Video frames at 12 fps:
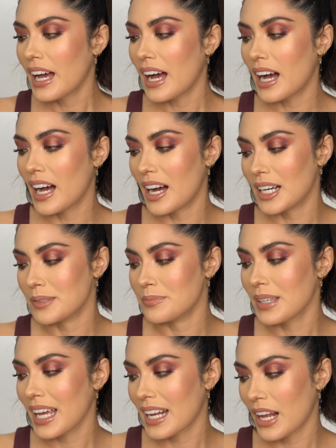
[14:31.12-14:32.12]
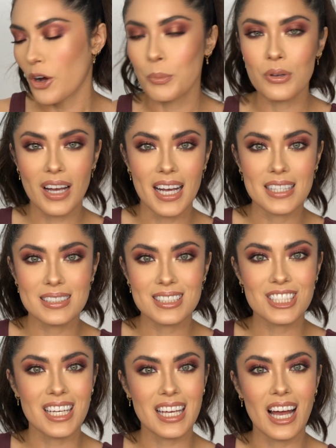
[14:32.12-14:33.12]
Um, and I hope you guys
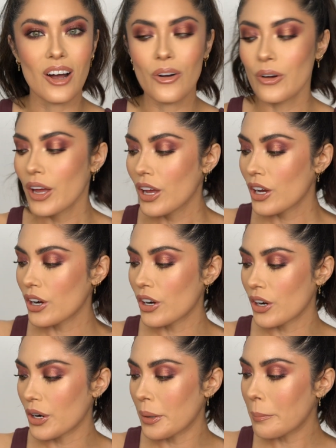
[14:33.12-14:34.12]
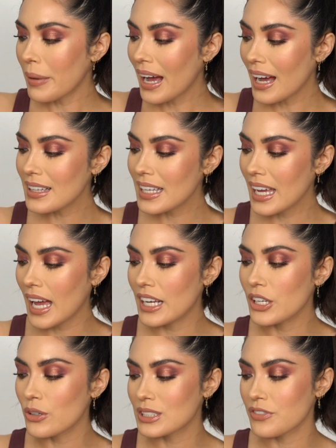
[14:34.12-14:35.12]
check out her palette. I
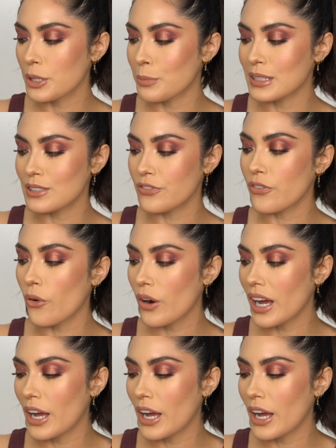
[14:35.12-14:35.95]
know it's available at Sephora.